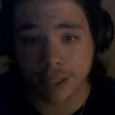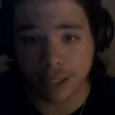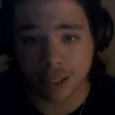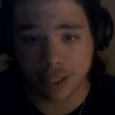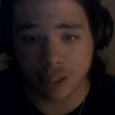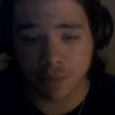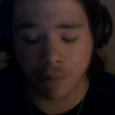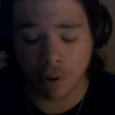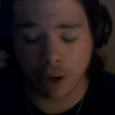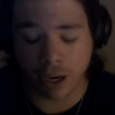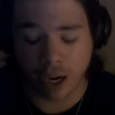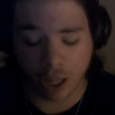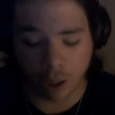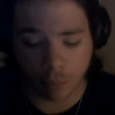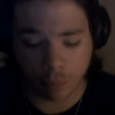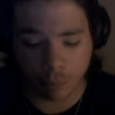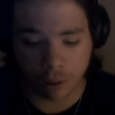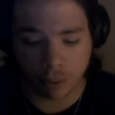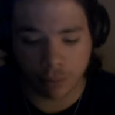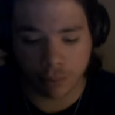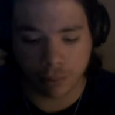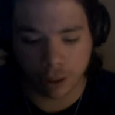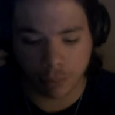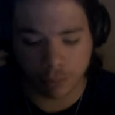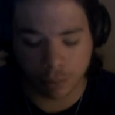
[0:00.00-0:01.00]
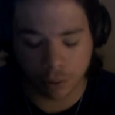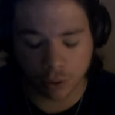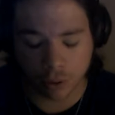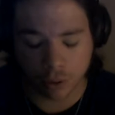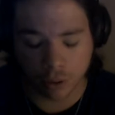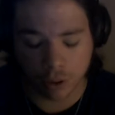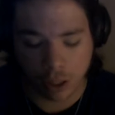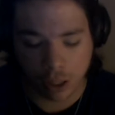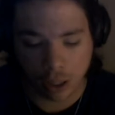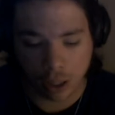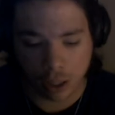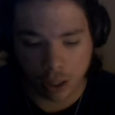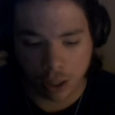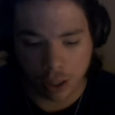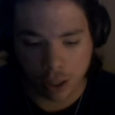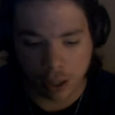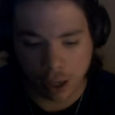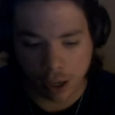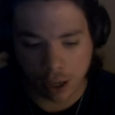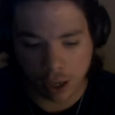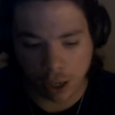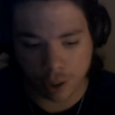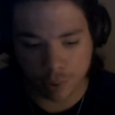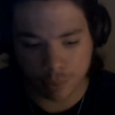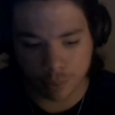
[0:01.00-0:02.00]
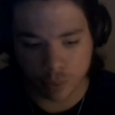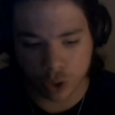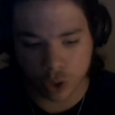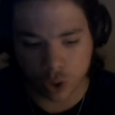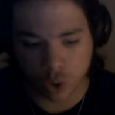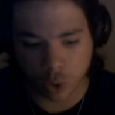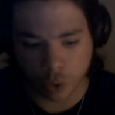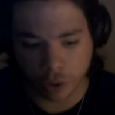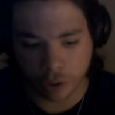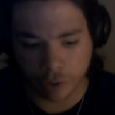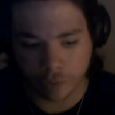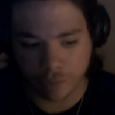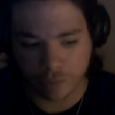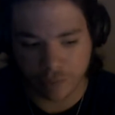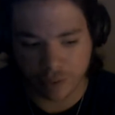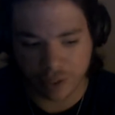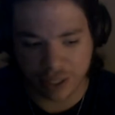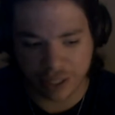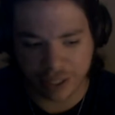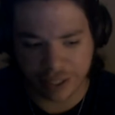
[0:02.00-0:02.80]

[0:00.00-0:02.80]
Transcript: It's about helping people um, sort of